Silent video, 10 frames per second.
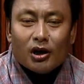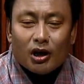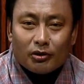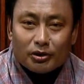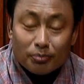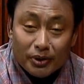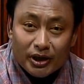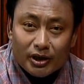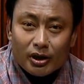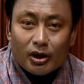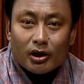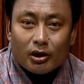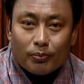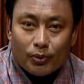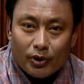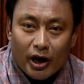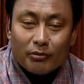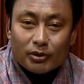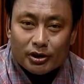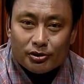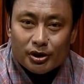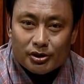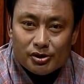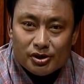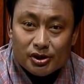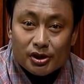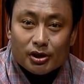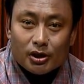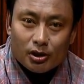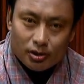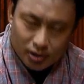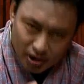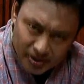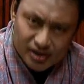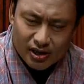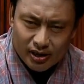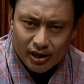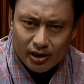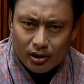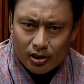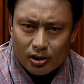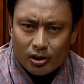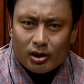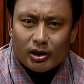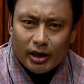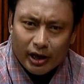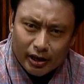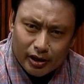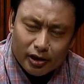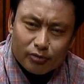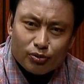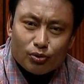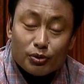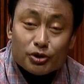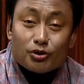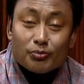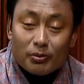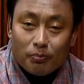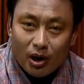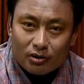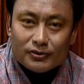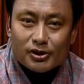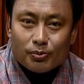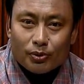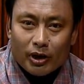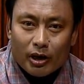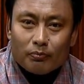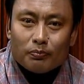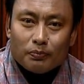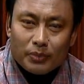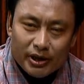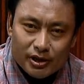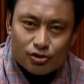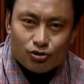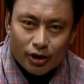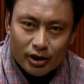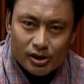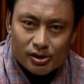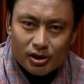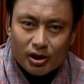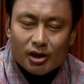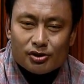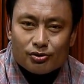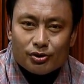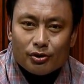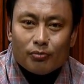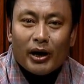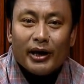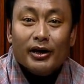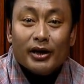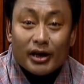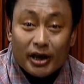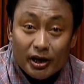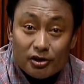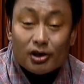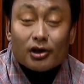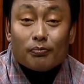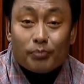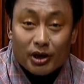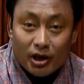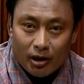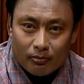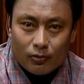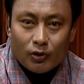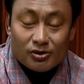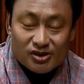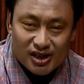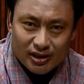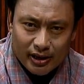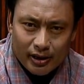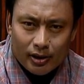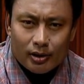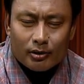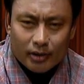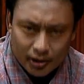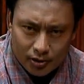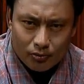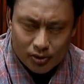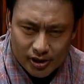are going to bring a program on Education City coming Sunday. And if you wish to be part of this program, please join us in our studio by 8 p.m. on Sunday. Thank you once